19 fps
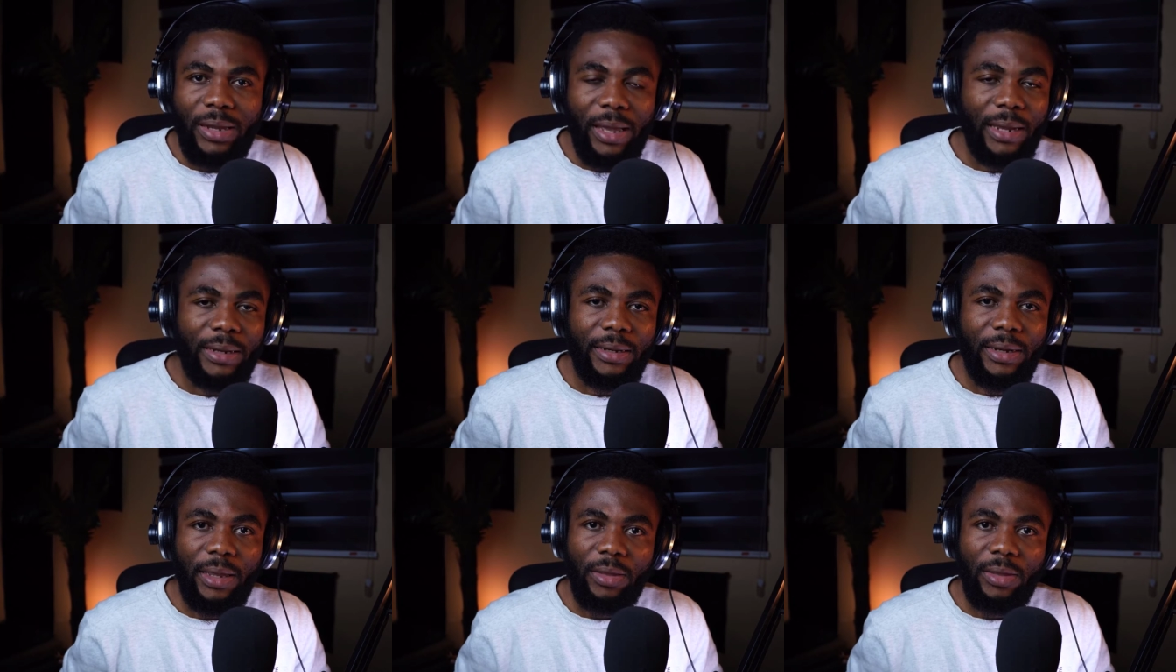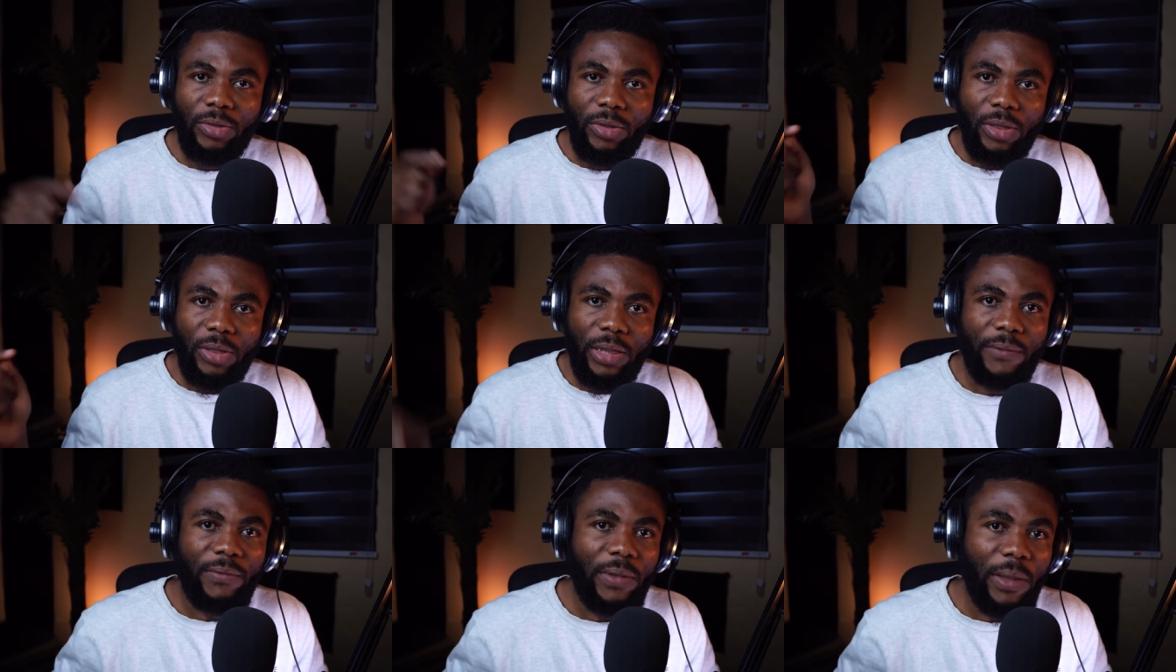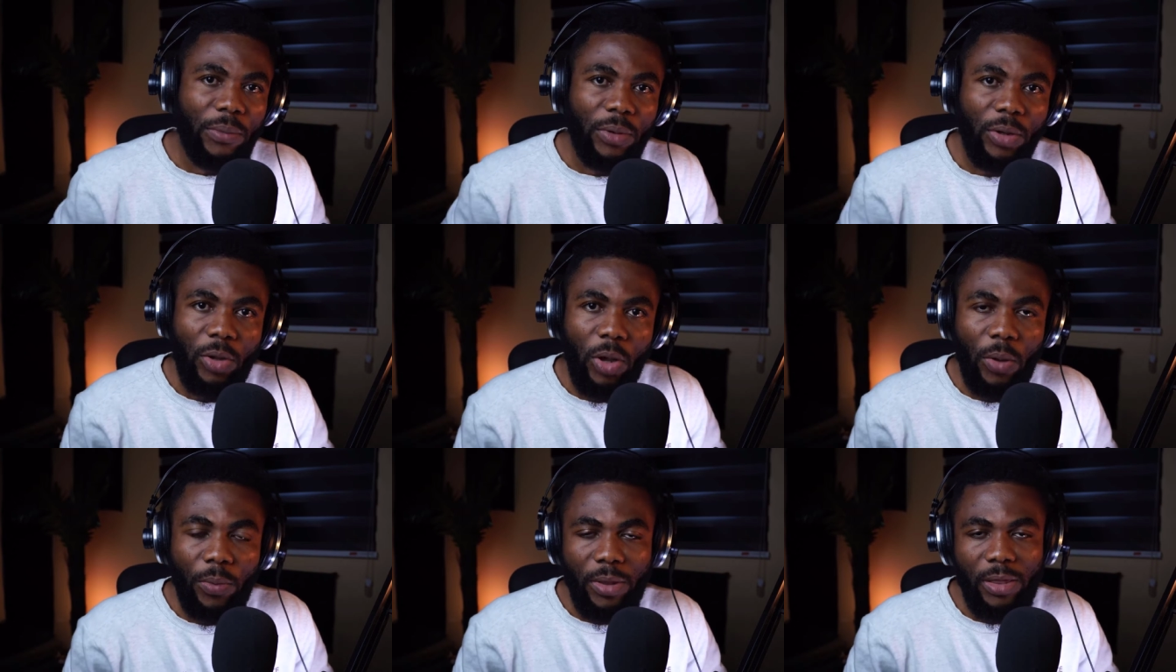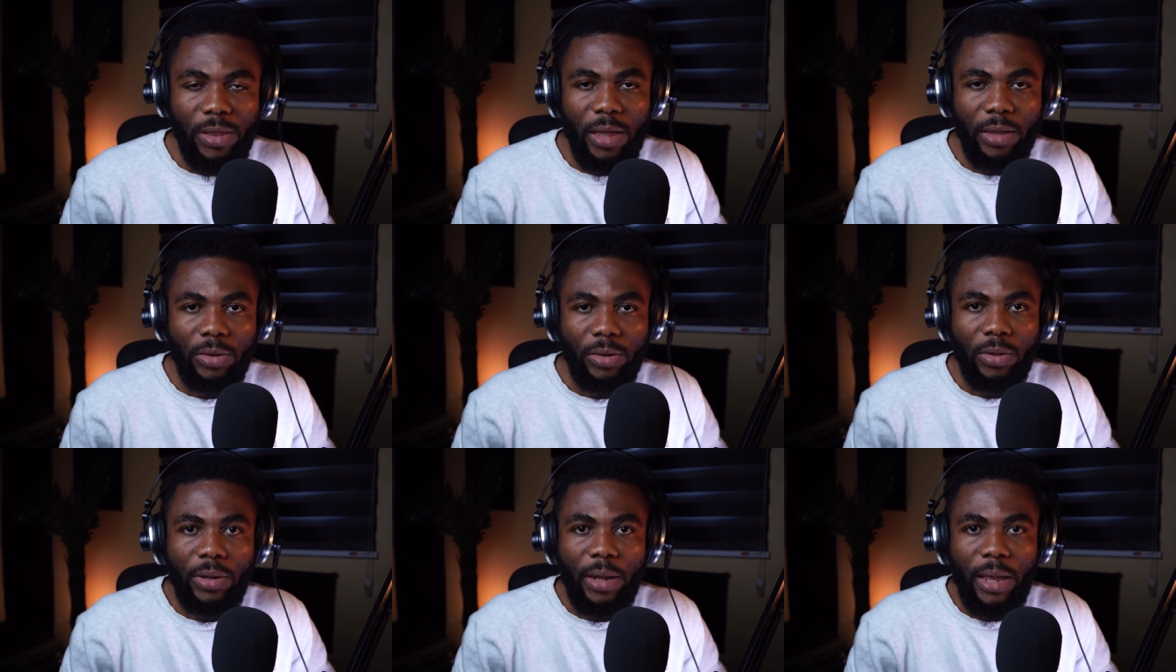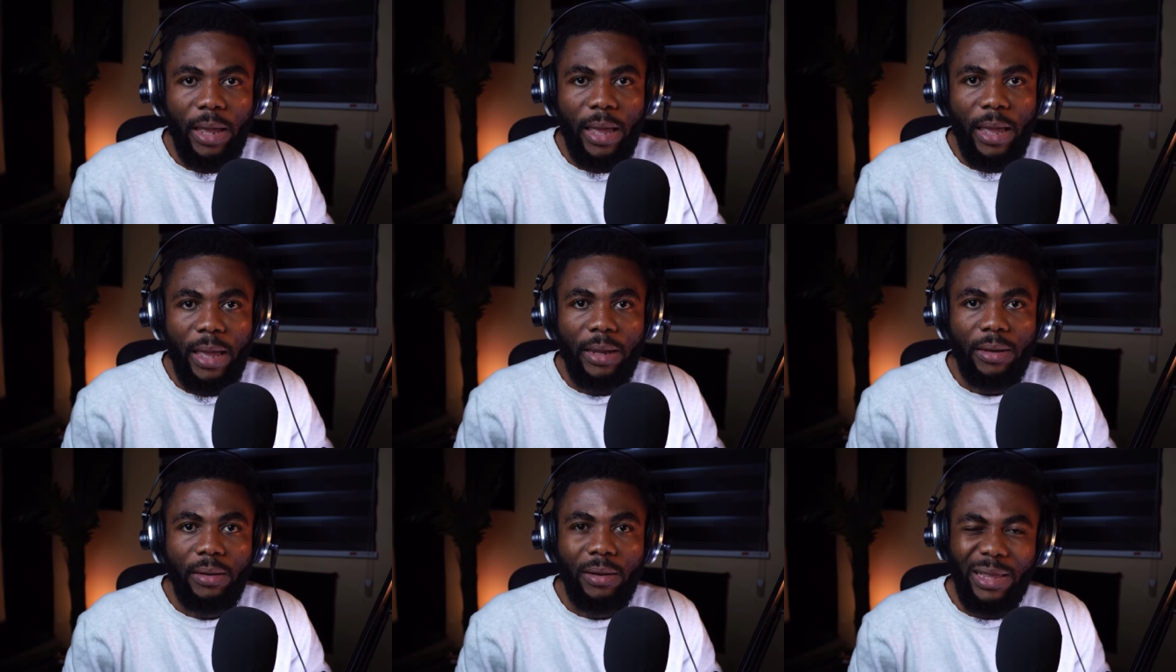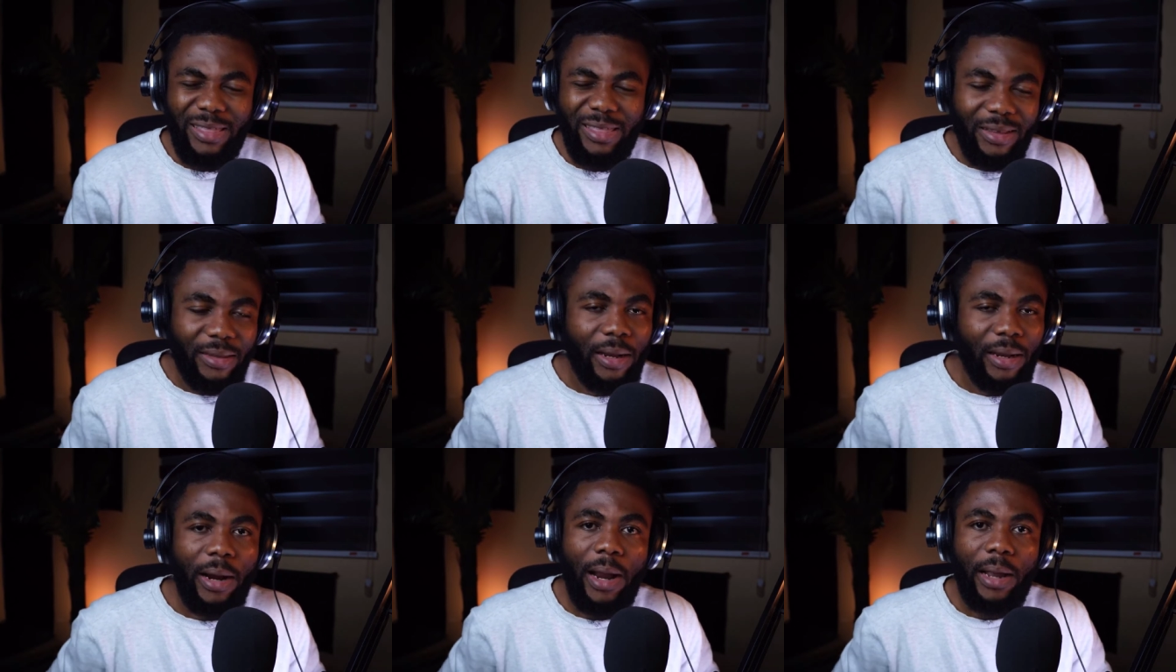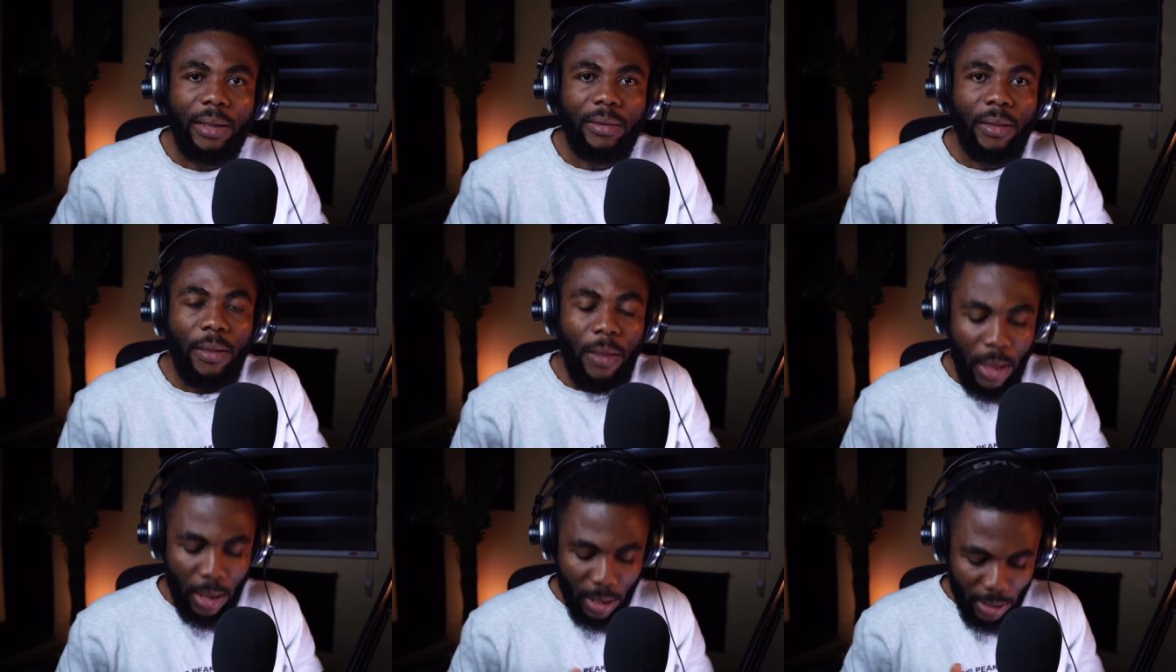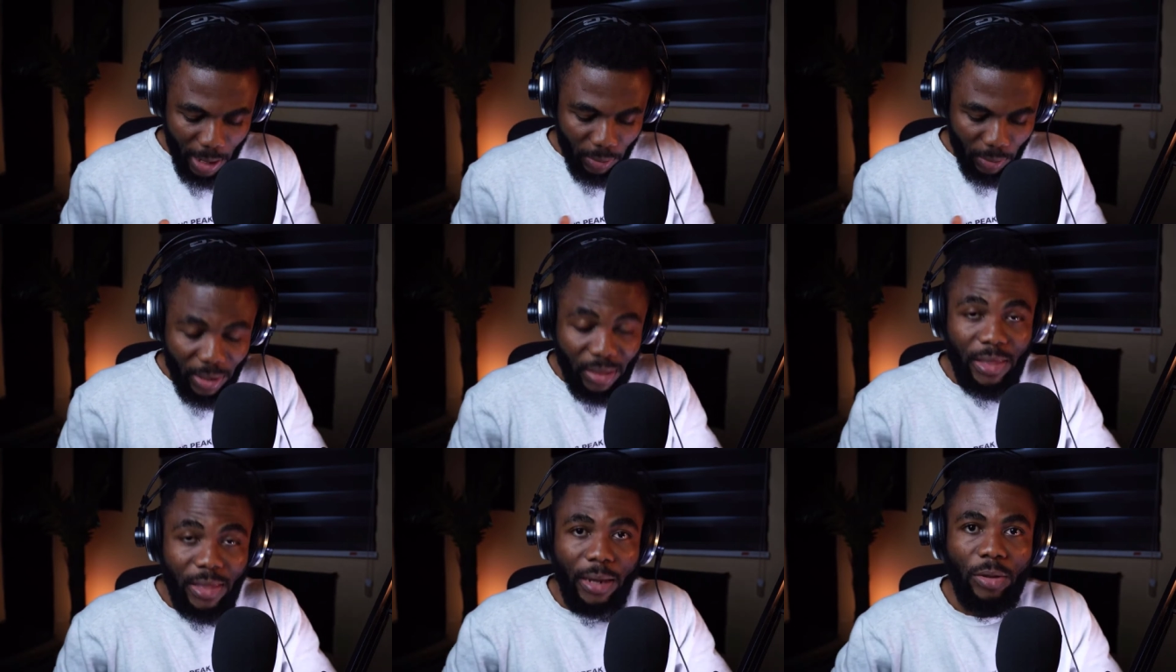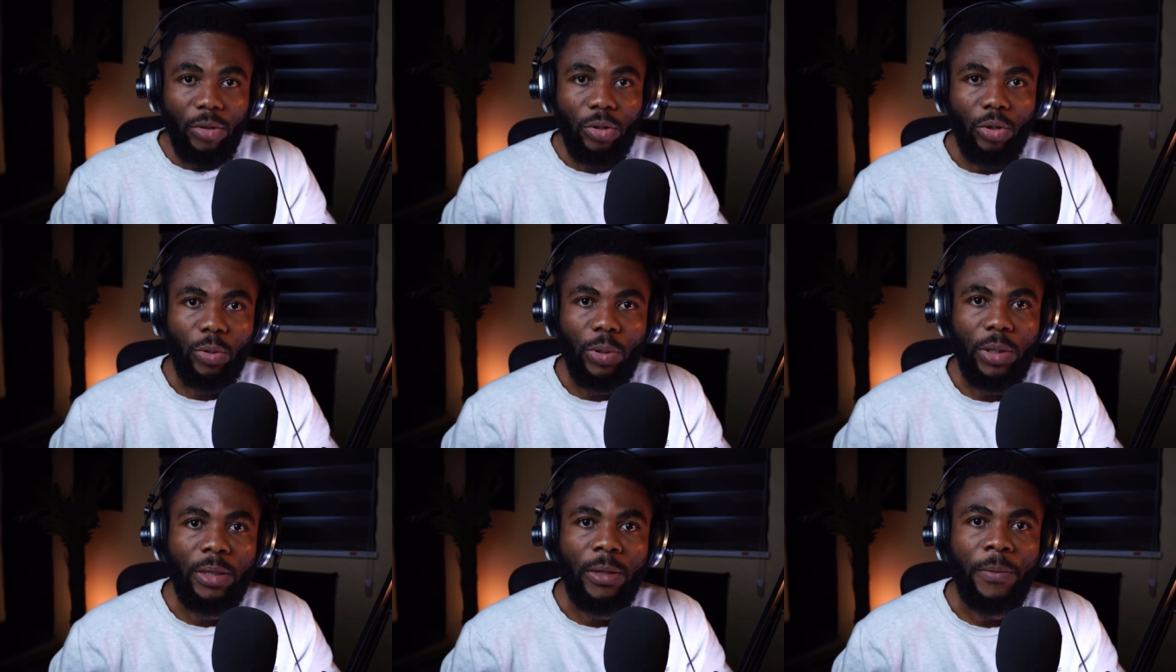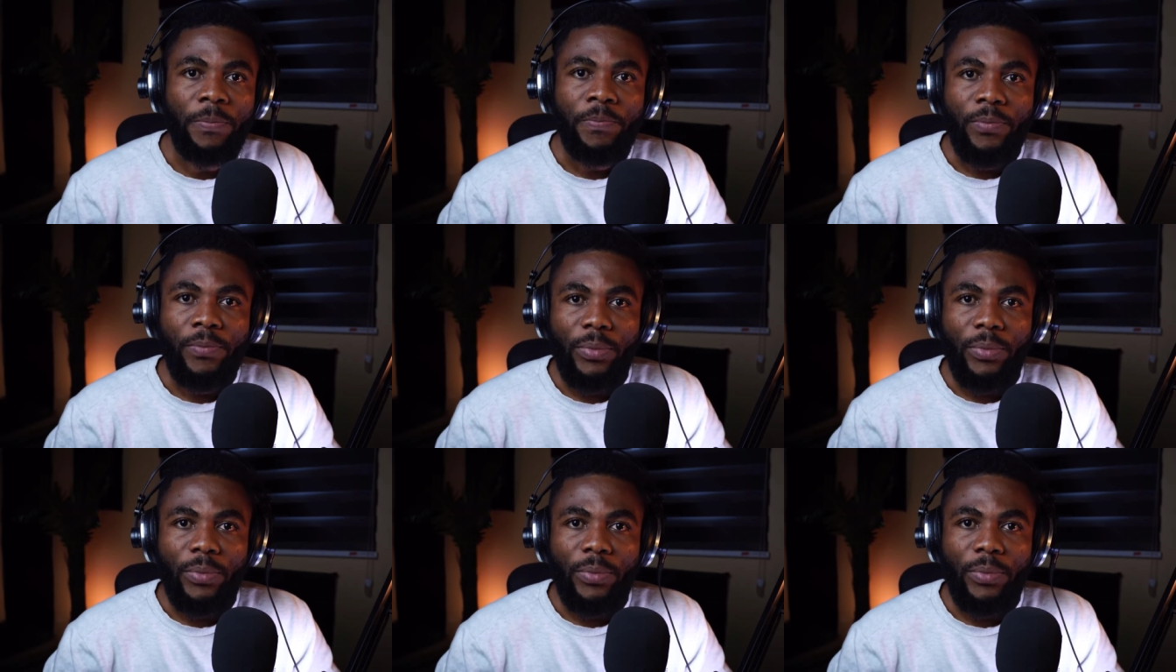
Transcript: any ideas, just leave them in the comment section and let's interact. Now let's get into it.